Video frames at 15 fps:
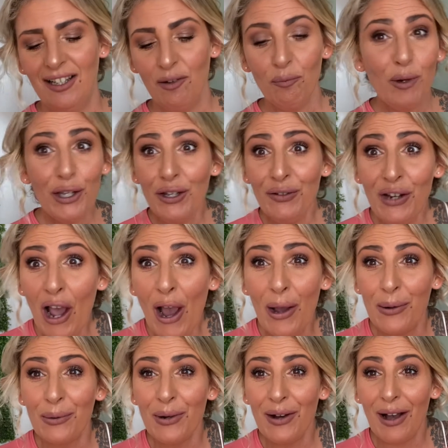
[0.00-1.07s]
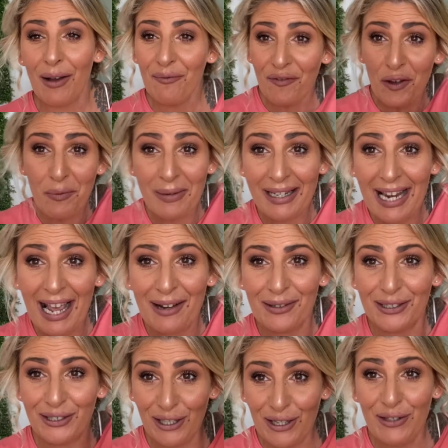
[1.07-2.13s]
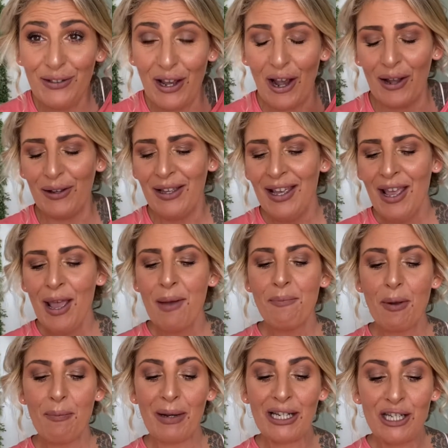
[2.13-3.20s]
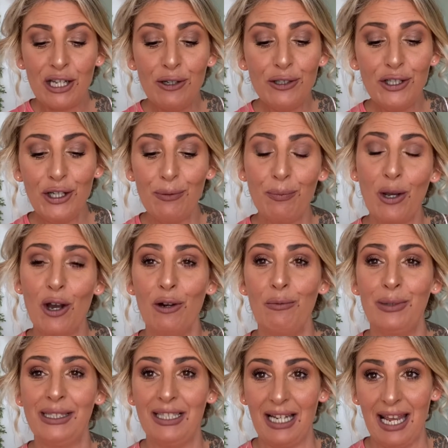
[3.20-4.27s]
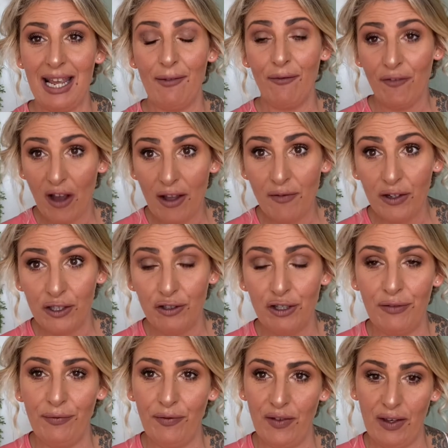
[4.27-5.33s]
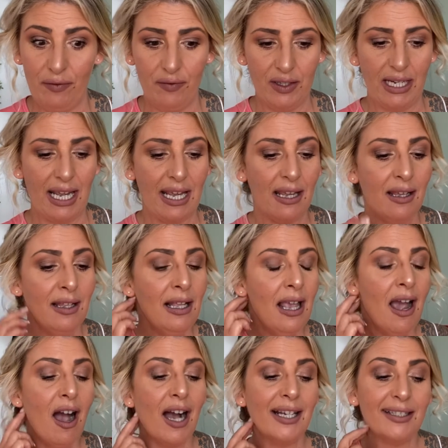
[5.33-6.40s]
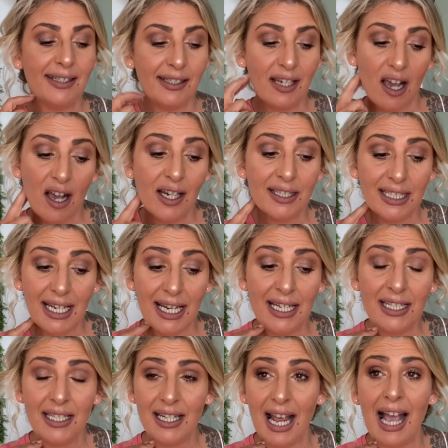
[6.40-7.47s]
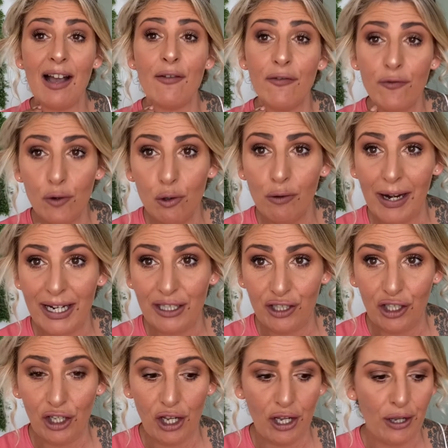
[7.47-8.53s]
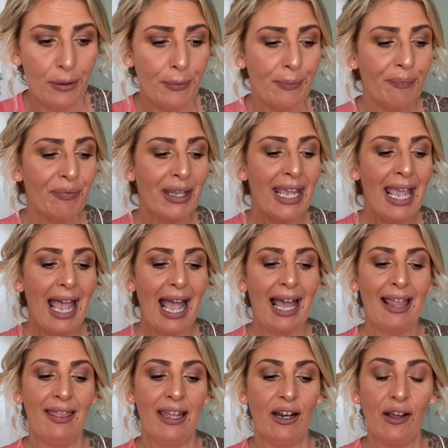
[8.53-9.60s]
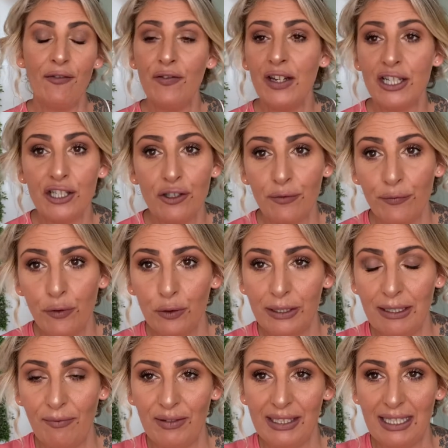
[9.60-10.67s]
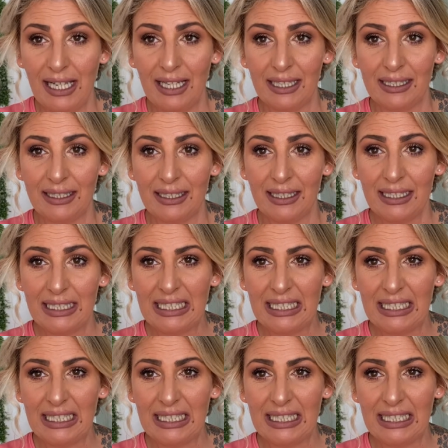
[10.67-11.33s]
well, you know, I'm filming now, so you know, but my YouTube goal was to hit 550. I started at 482 and then I finished on 476.